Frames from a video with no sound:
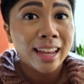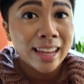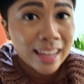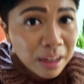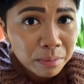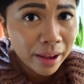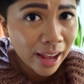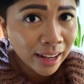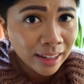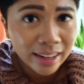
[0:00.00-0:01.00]
heat
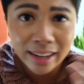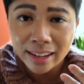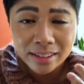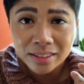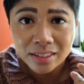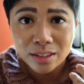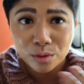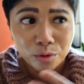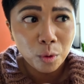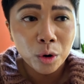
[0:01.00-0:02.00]
mat is
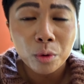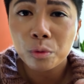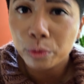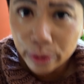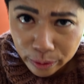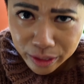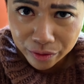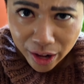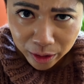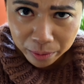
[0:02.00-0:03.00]
for root
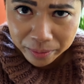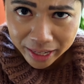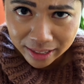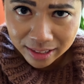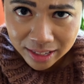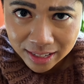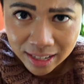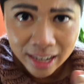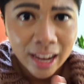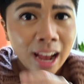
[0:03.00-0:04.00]
development.
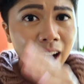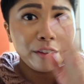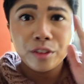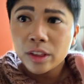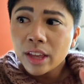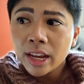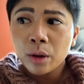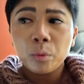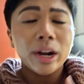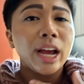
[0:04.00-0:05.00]
I feel like
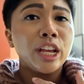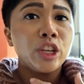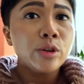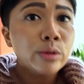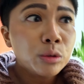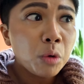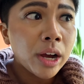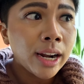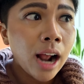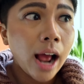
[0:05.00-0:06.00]
when I use
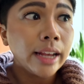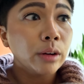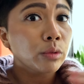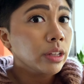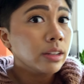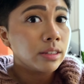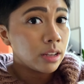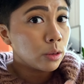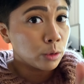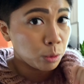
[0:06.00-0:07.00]
one, I can really
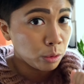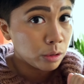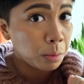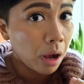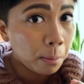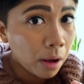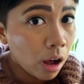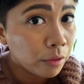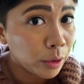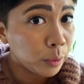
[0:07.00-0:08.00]
see those roots pop
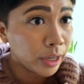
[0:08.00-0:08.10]
off. And when